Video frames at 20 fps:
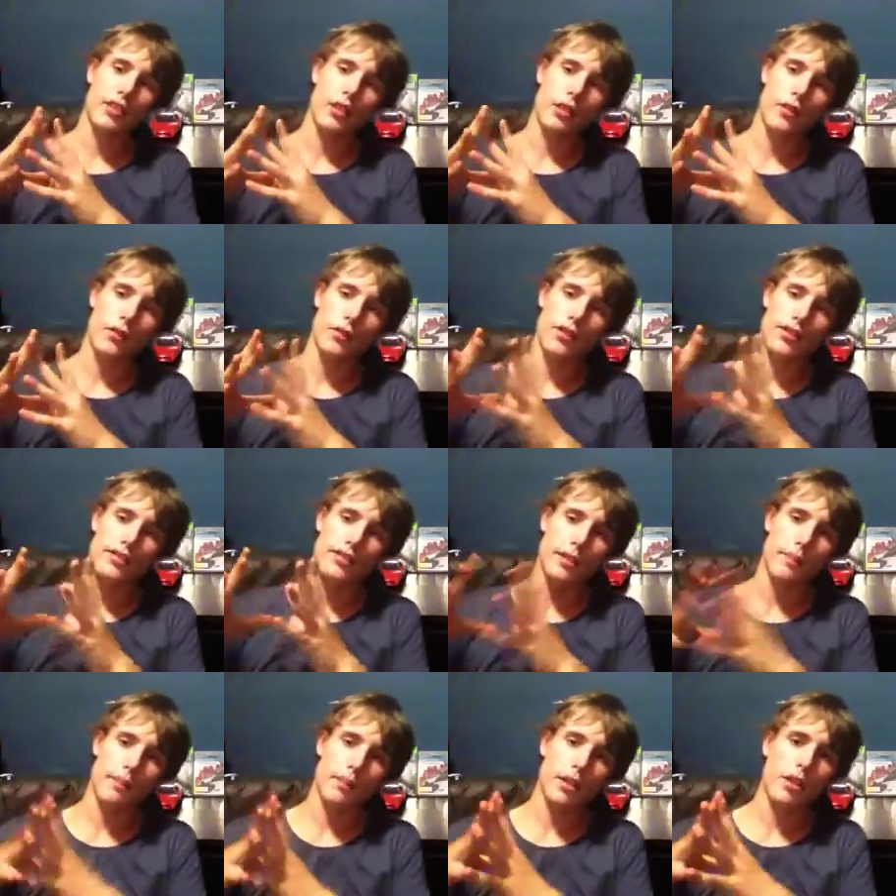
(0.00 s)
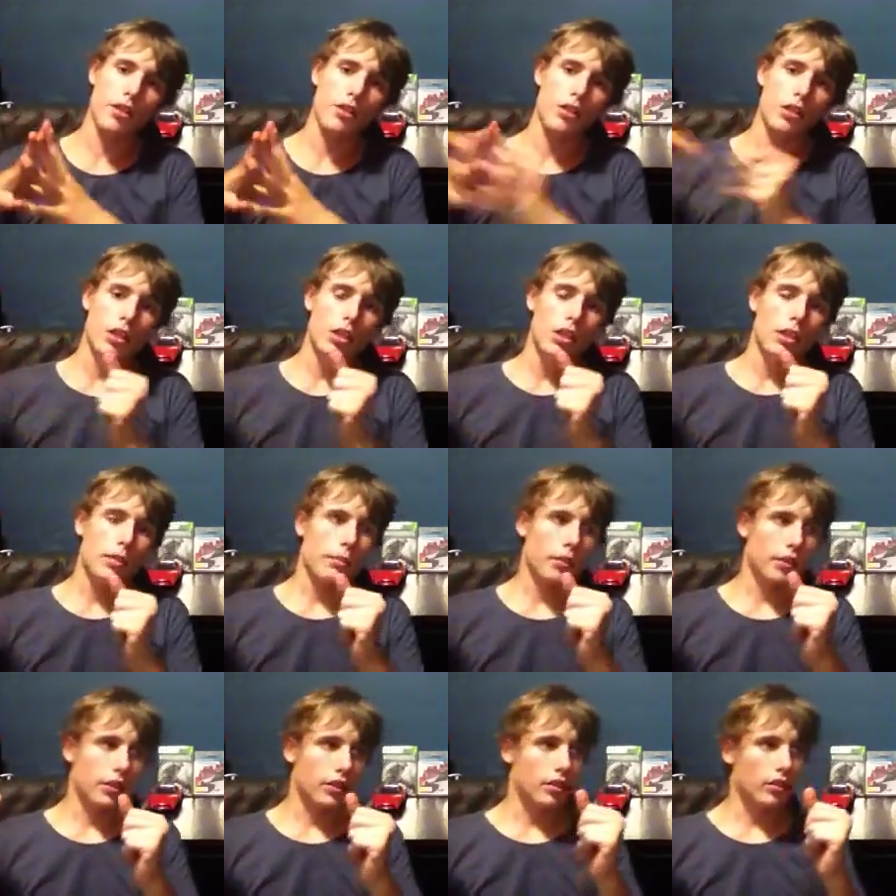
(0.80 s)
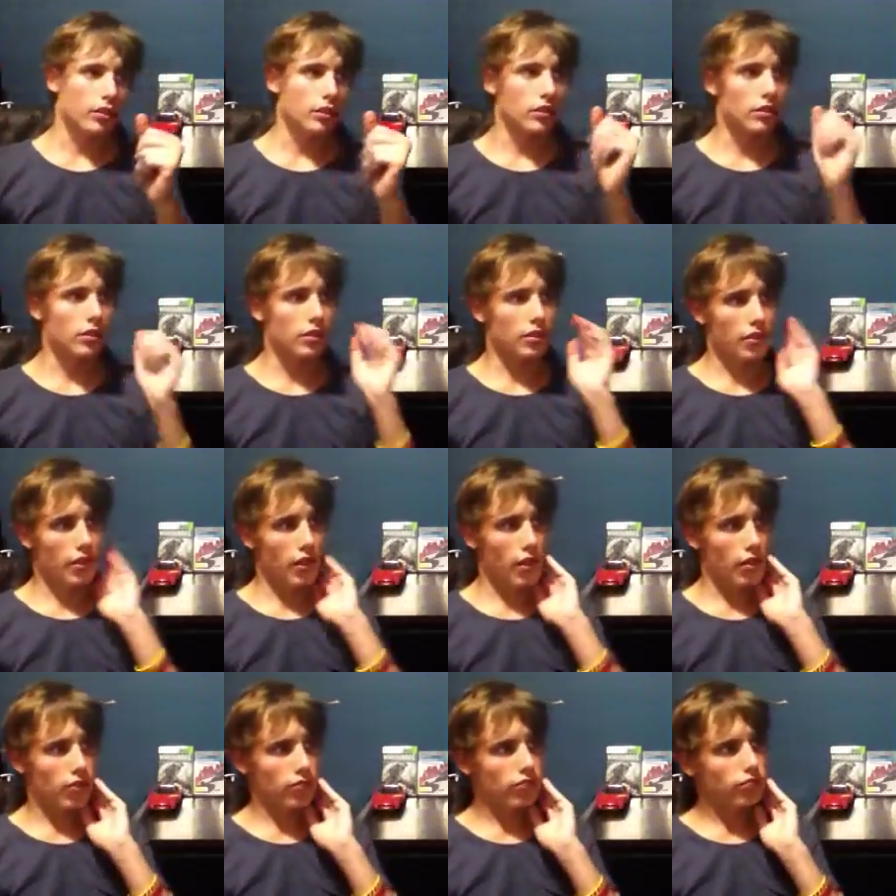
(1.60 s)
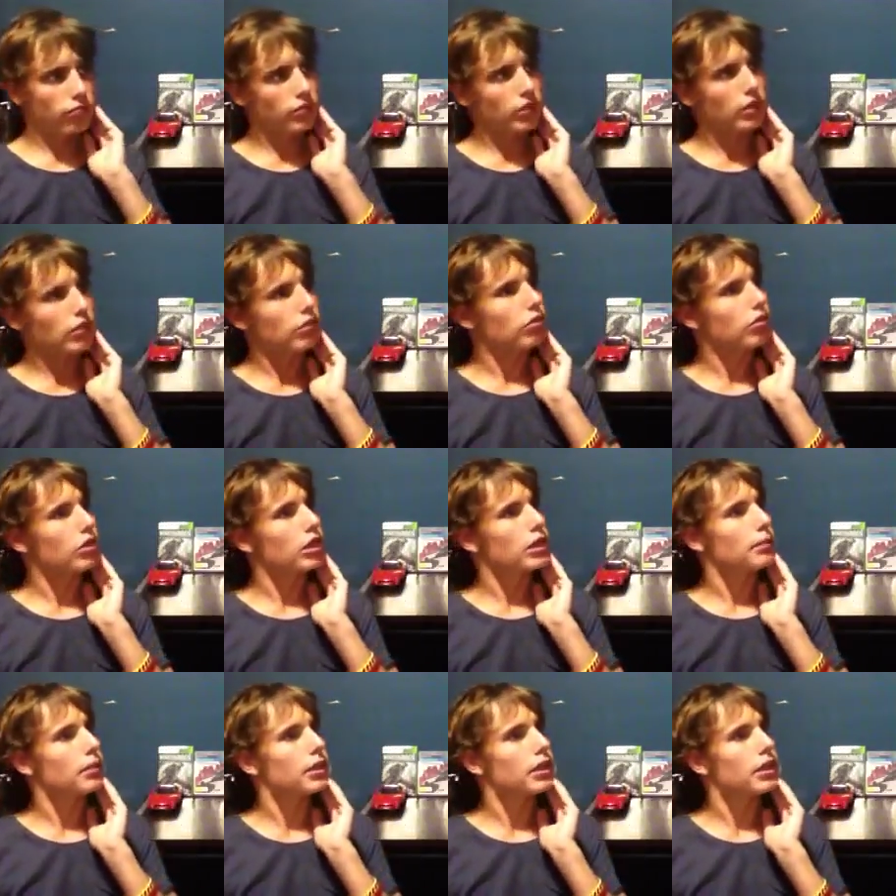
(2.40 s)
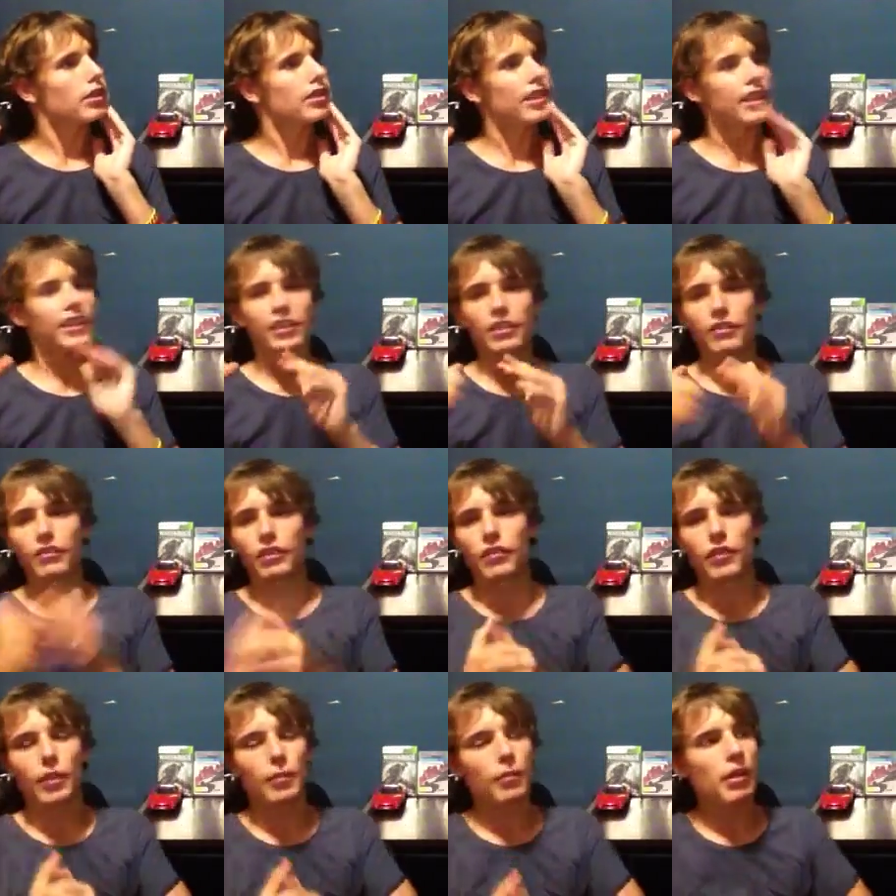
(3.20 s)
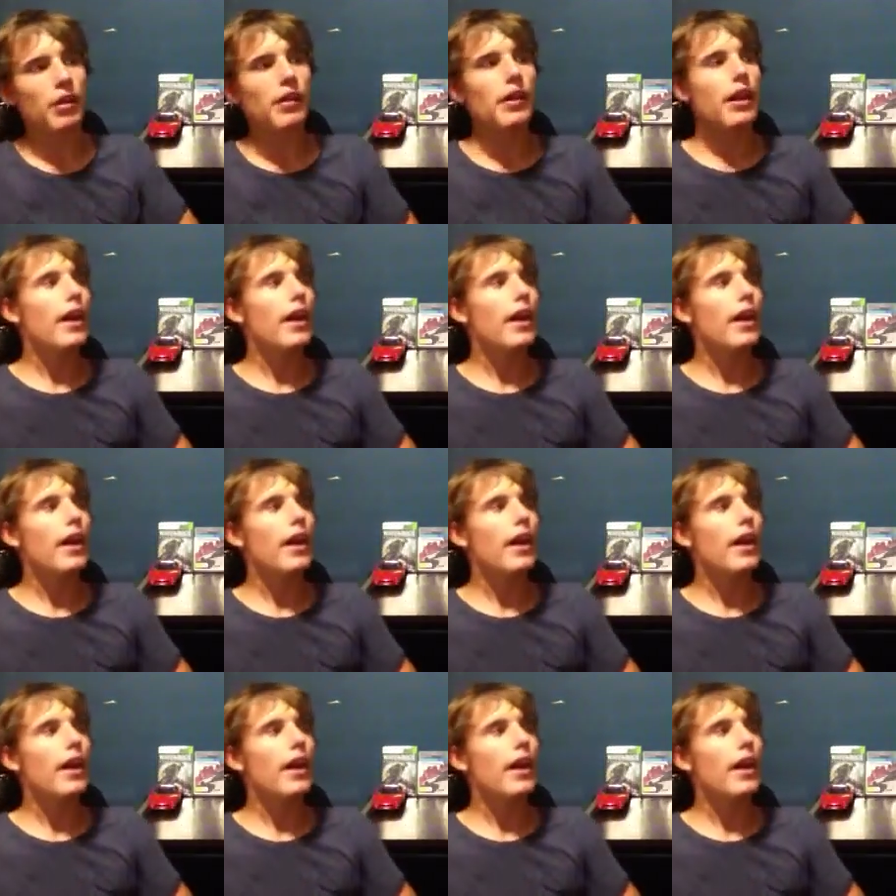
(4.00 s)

of December, because it's already been the 2nd of November.